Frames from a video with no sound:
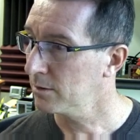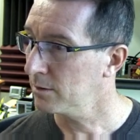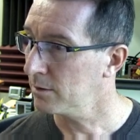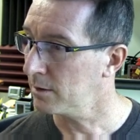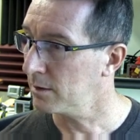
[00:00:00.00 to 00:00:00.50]

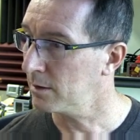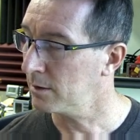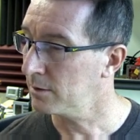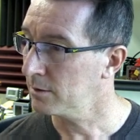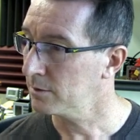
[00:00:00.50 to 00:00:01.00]

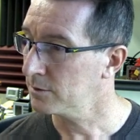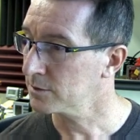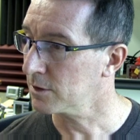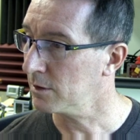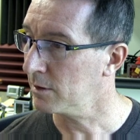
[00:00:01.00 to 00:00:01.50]
And
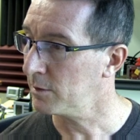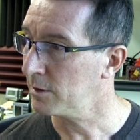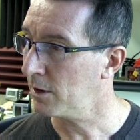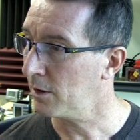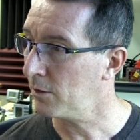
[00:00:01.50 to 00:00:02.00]
so let me
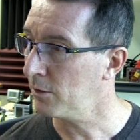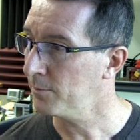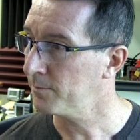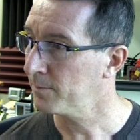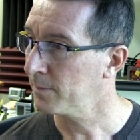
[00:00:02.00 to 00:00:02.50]
know.
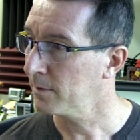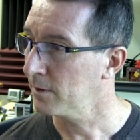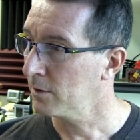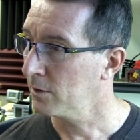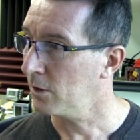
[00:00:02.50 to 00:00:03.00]

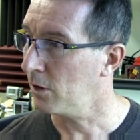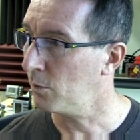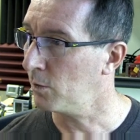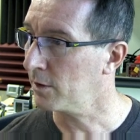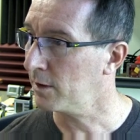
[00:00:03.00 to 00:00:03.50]
Oh,
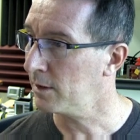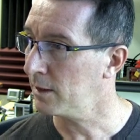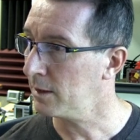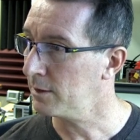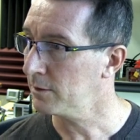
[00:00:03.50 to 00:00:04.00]
what I
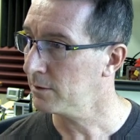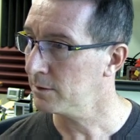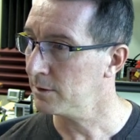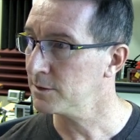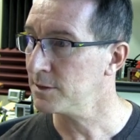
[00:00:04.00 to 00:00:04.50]
need
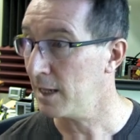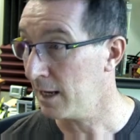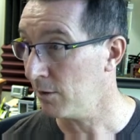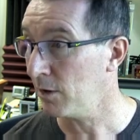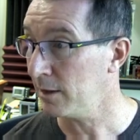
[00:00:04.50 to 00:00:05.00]
is
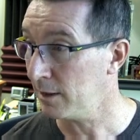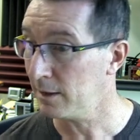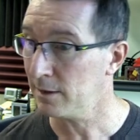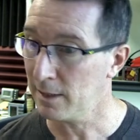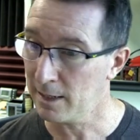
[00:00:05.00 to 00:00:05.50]
now
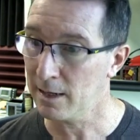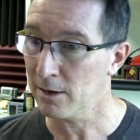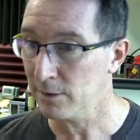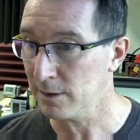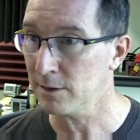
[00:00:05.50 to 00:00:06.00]

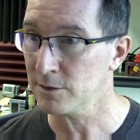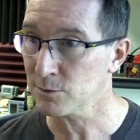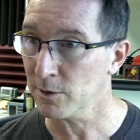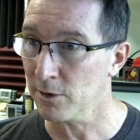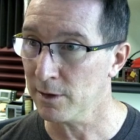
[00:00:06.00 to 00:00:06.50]
here's
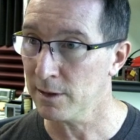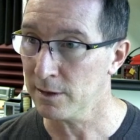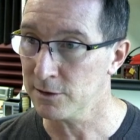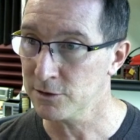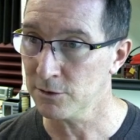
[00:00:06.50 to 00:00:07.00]
where I
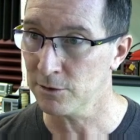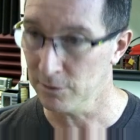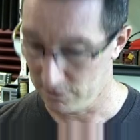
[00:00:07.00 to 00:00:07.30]
need to